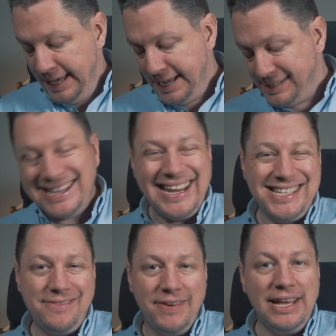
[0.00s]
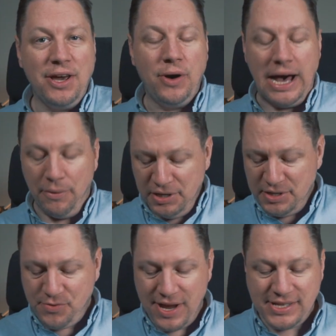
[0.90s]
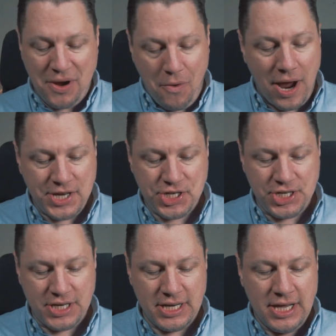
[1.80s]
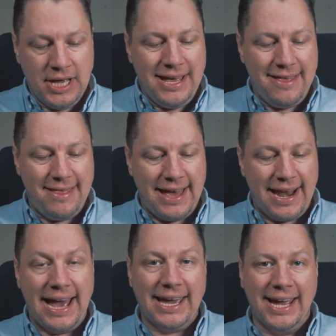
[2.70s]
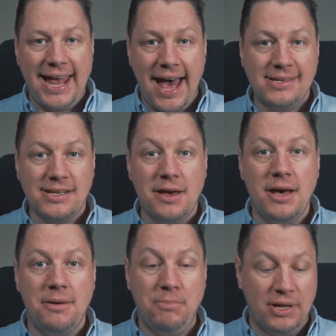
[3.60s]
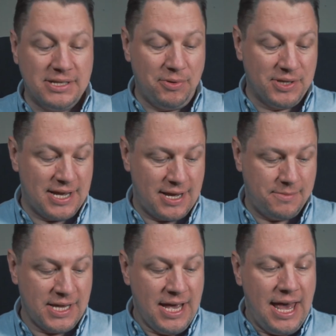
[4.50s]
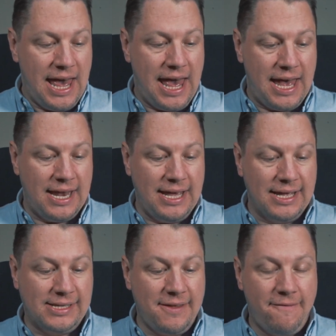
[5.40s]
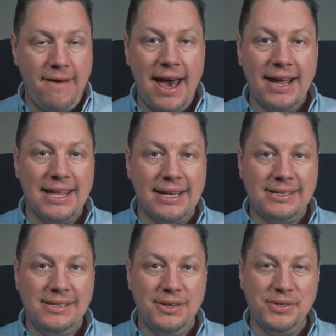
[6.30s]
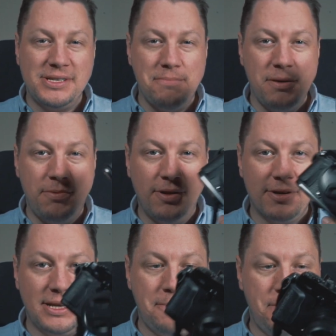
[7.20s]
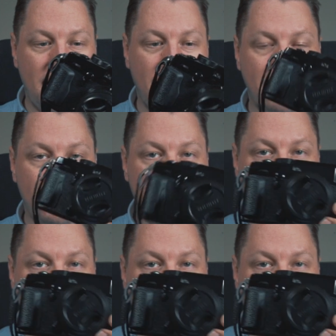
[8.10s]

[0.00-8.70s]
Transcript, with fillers: In today's video, I want to address a question that I get asked uh, multiple times, and it's the fact that, you know, some people are debating if they